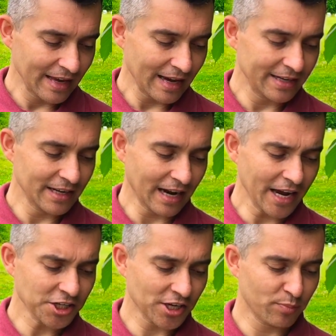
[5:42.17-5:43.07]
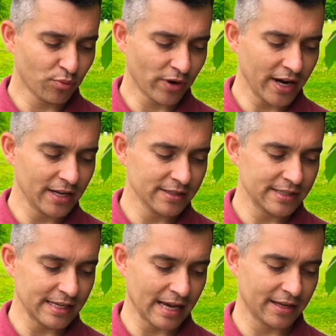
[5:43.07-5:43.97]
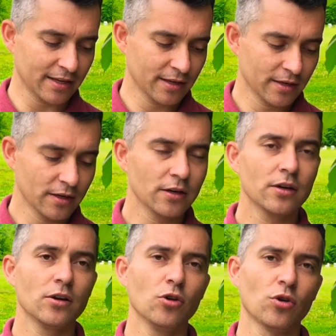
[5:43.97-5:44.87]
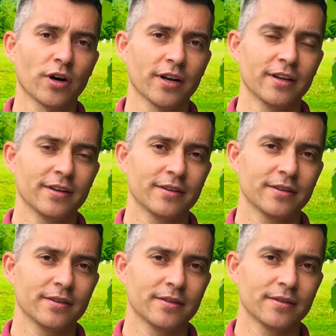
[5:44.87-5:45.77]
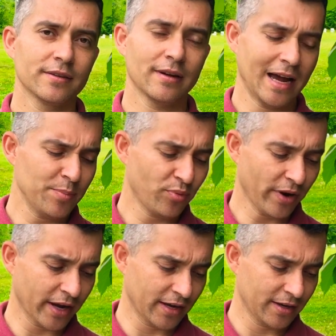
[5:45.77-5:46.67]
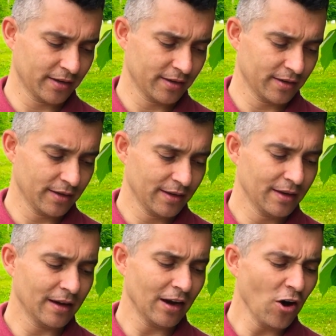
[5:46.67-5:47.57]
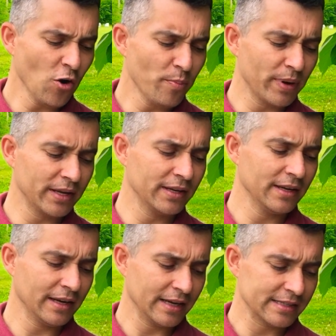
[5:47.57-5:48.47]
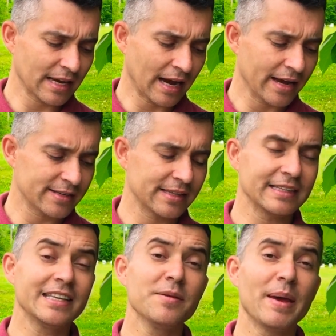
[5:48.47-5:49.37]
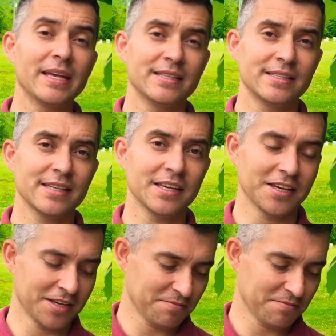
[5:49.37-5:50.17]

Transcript: And Elisha prayed and said, Lord, I pray, open his eyes that he may see.